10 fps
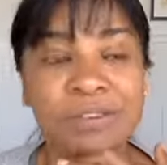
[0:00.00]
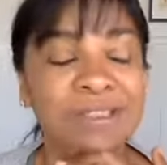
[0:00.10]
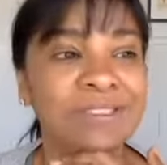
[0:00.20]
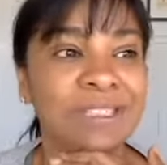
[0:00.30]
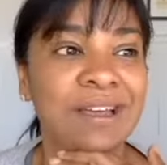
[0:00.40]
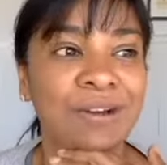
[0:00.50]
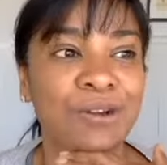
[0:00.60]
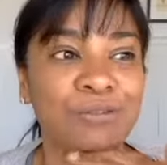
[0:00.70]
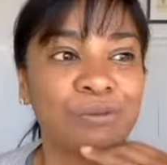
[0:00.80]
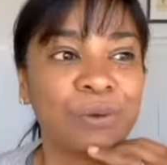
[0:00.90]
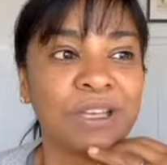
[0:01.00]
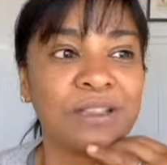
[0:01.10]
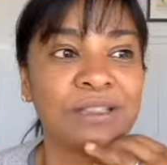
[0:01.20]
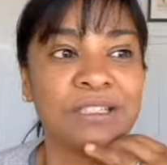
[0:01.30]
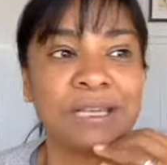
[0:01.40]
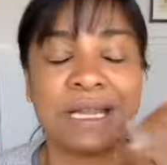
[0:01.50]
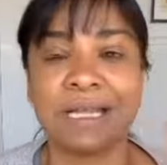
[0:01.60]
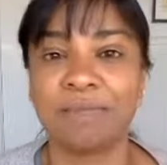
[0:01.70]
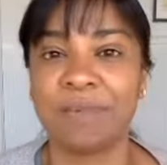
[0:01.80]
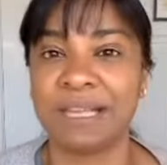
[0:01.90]
They've started off with
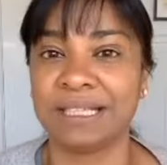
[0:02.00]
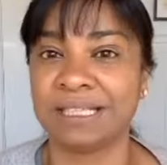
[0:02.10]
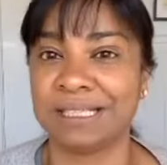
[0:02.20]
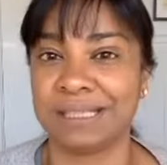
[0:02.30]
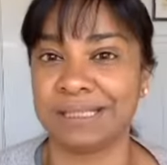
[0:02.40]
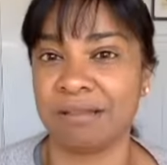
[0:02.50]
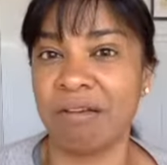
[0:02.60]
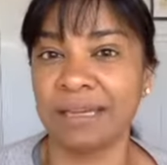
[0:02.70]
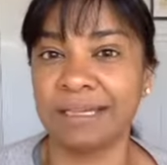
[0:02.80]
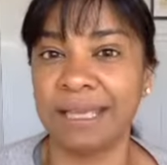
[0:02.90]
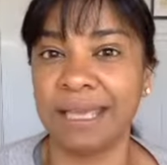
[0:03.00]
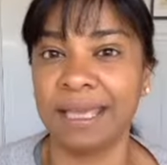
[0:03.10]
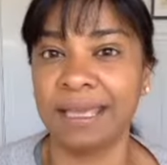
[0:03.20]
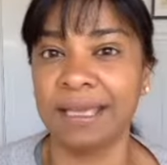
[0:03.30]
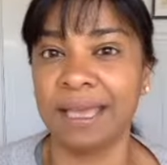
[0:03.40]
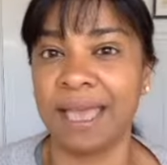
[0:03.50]
it being just a side gig,